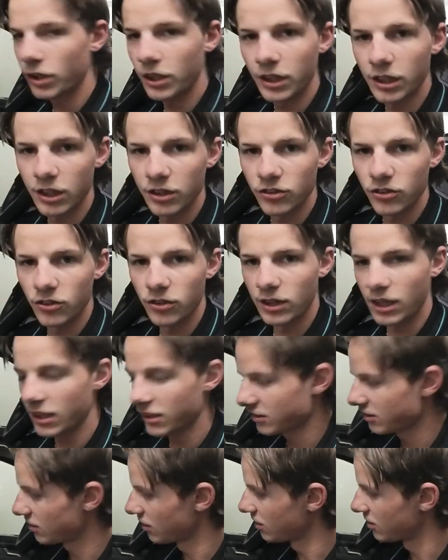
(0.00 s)
you're going to do
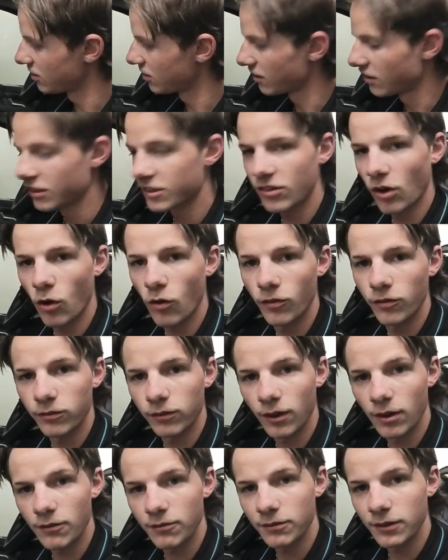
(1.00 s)
next is this whole
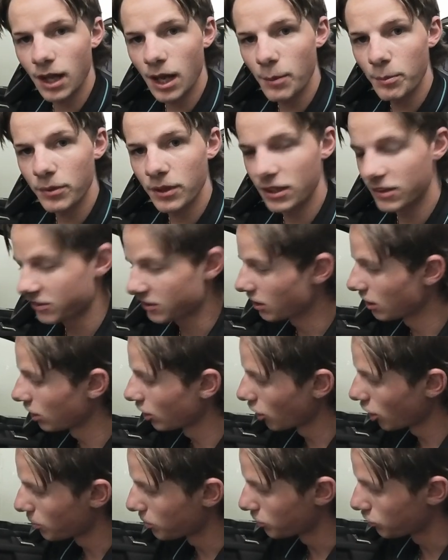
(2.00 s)
front flap is going to
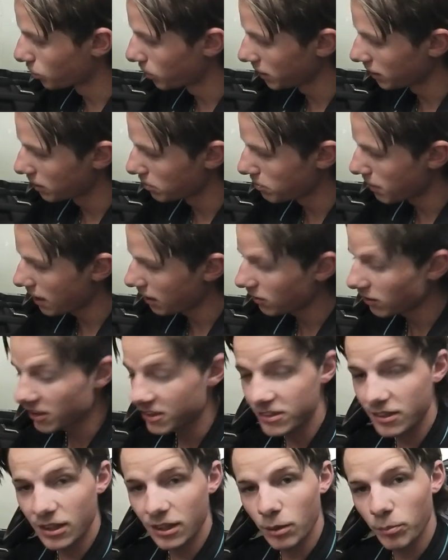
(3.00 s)
go between the
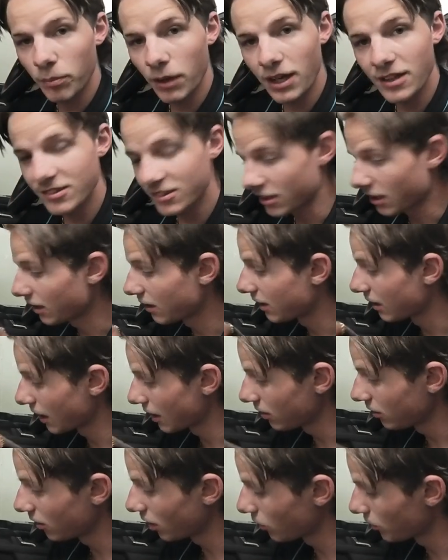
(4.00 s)
backrest and the base
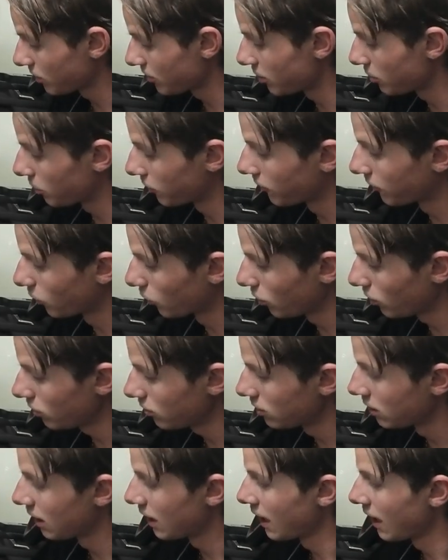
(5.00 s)
again like we did
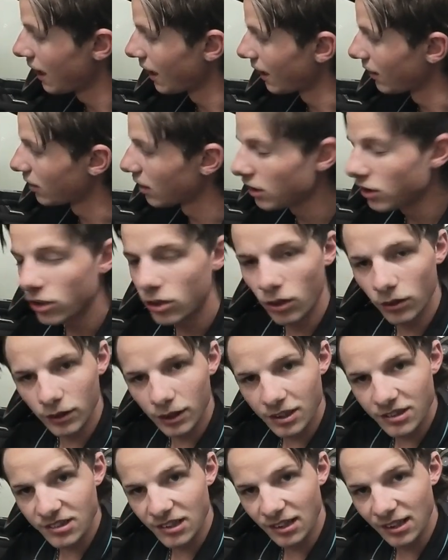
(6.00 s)
before, and then you got
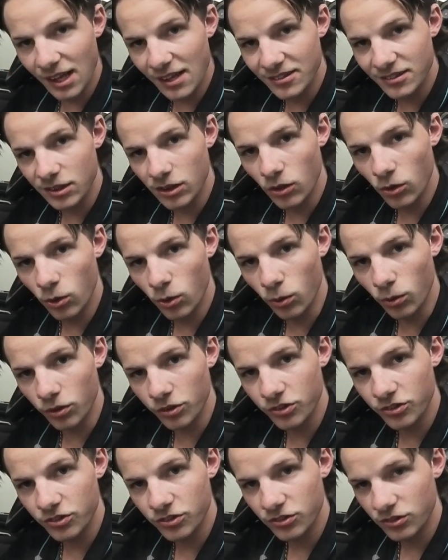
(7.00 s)
these elastic
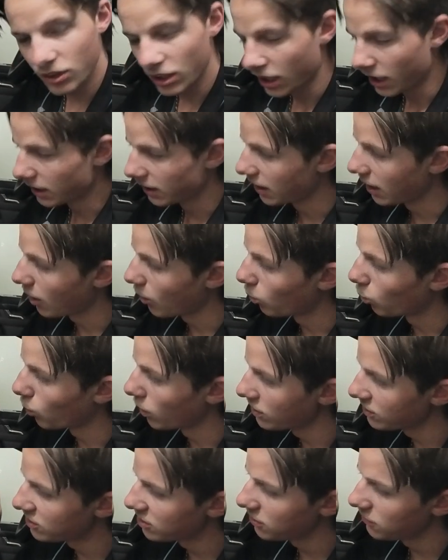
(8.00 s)
hooks. Now
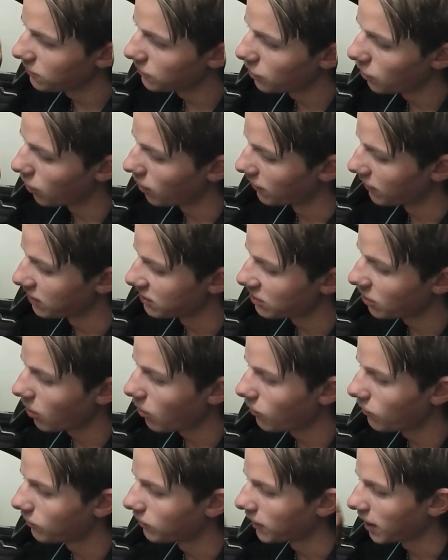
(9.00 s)
once you've got this
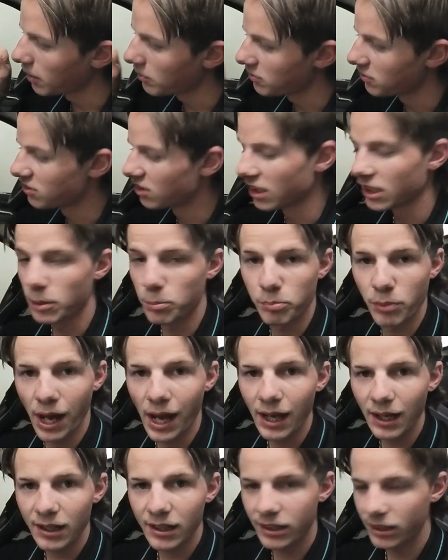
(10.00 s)
whole flap to the
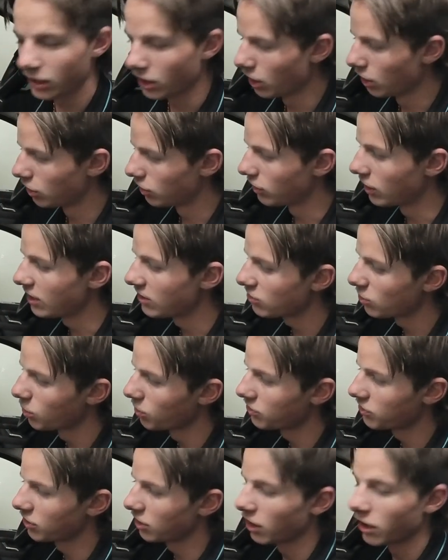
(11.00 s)
back, these
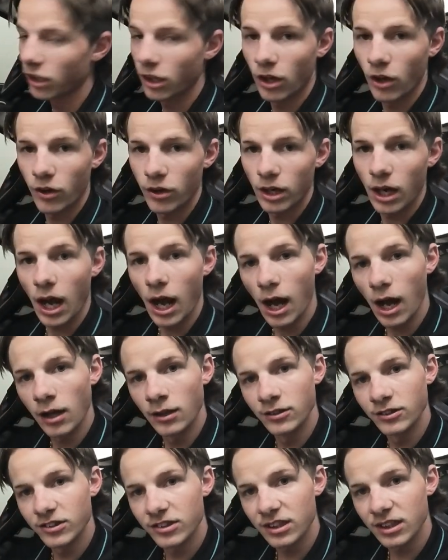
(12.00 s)
hooks are going to go
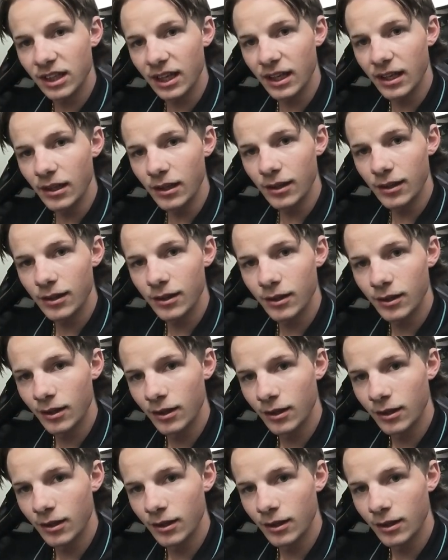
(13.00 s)
underneath